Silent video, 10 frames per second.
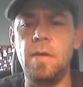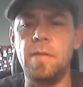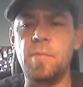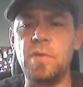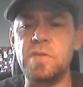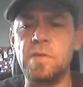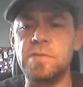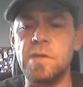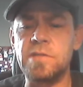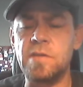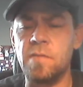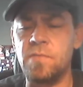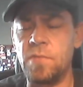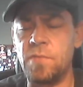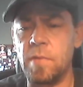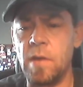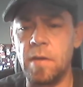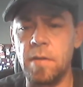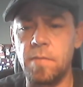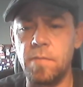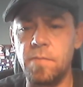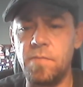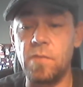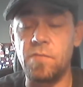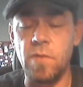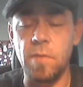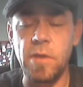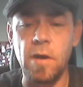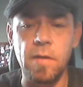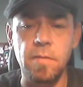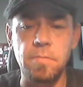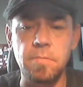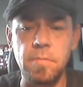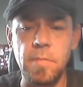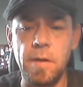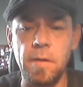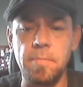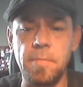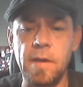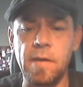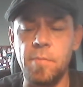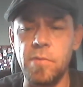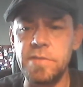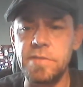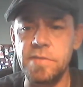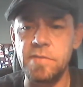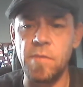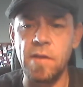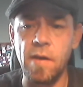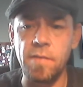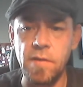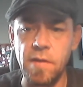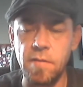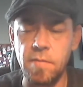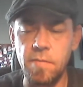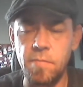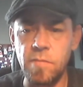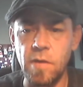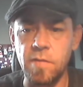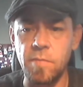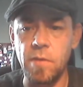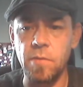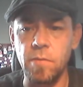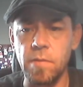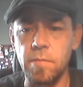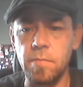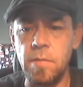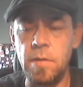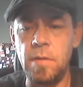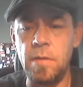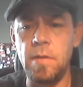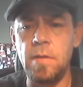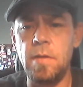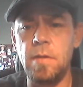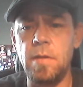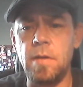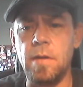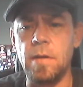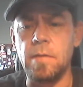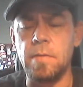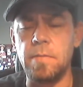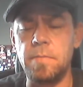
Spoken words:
the personal touch that I felt for God and felt from God in a couple instances in my life that I talked about earlier, uh,